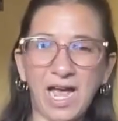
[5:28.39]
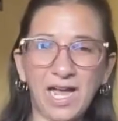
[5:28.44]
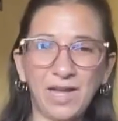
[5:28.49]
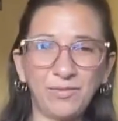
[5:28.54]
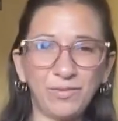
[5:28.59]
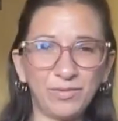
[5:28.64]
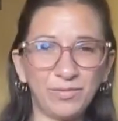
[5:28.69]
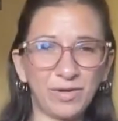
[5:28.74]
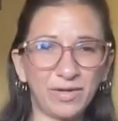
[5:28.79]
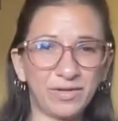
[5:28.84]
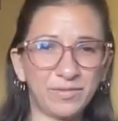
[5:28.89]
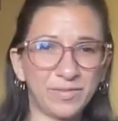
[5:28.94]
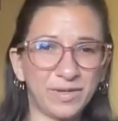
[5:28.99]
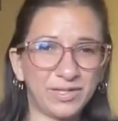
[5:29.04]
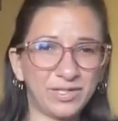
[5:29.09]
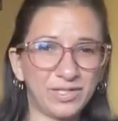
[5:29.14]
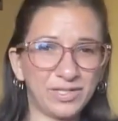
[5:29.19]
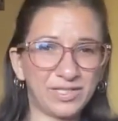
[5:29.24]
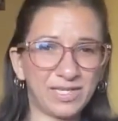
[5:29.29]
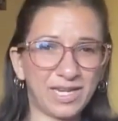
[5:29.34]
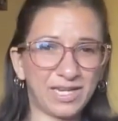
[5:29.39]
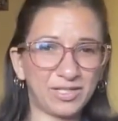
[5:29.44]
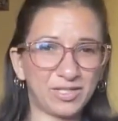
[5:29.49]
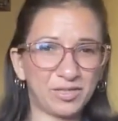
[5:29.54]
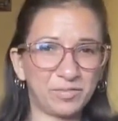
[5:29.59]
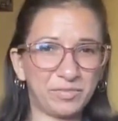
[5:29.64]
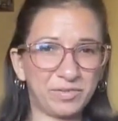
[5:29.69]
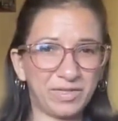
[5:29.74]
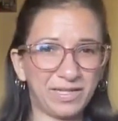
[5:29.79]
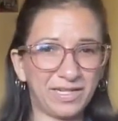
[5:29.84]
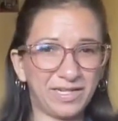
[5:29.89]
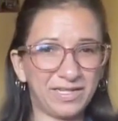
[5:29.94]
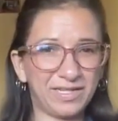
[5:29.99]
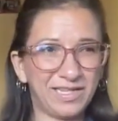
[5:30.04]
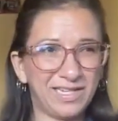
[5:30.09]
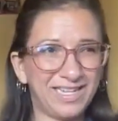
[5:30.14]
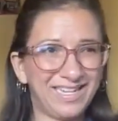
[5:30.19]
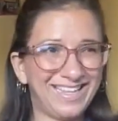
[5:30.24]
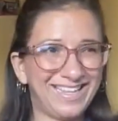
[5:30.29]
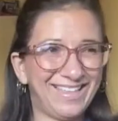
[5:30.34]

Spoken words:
I would recommend just actually playing